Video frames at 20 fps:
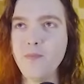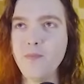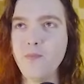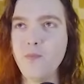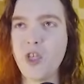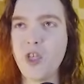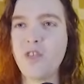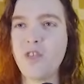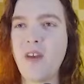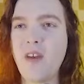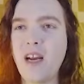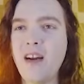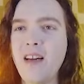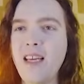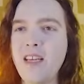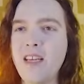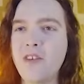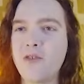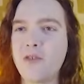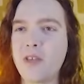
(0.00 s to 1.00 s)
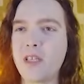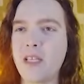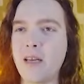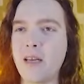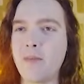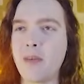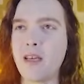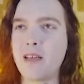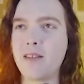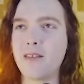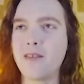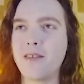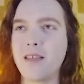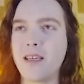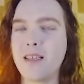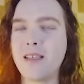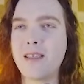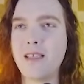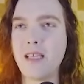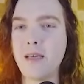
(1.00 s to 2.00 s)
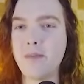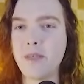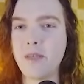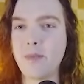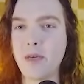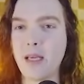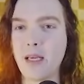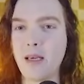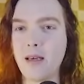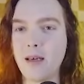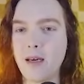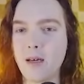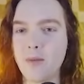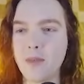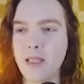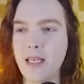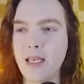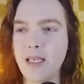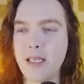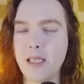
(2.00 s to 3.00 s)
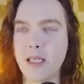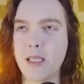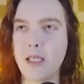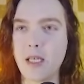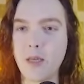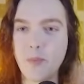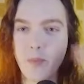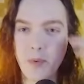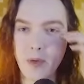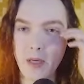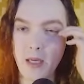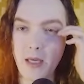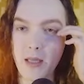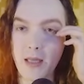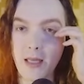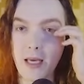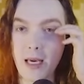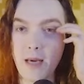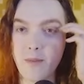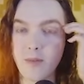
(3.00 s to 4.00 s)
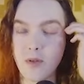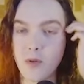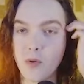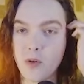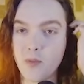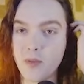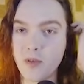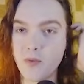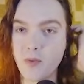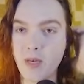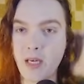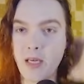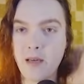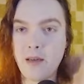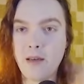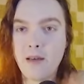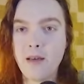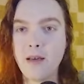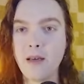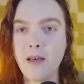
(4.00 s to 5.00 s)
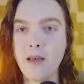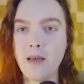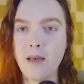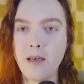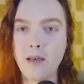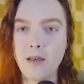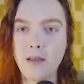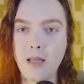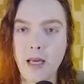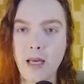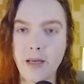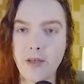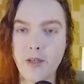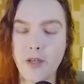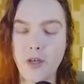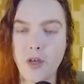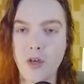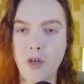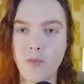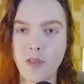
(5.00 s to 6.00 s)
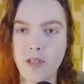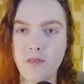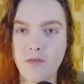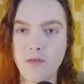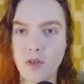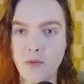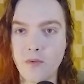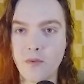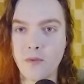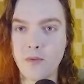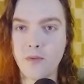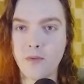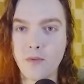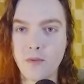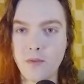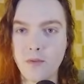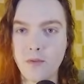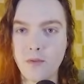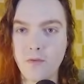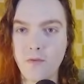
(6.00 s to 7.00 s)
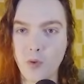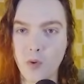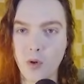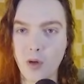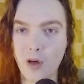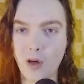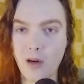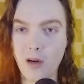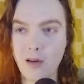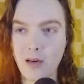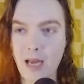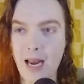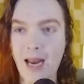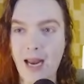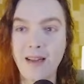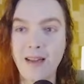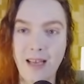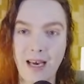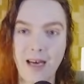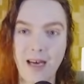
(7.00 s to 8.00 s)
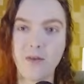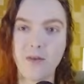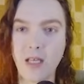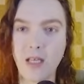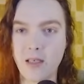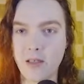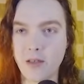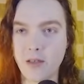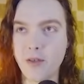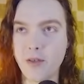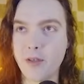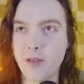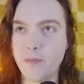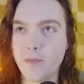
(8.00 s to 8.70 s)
Which is very interesting because there does seem to be a relationship in the game's lore between the ancient humans of Zone 4 and the Outlanders.